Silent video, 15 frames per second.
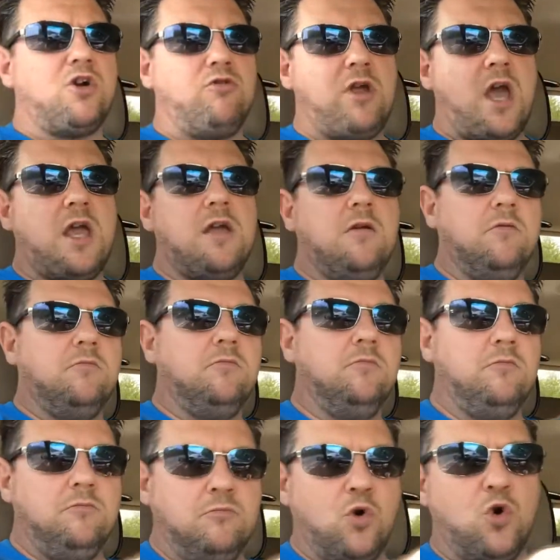create
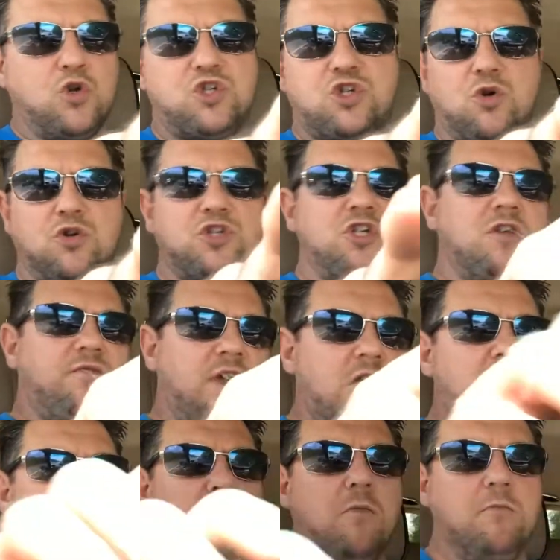more sources of
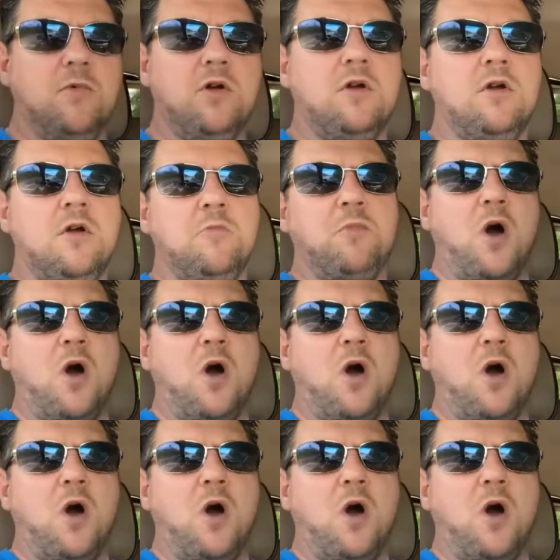income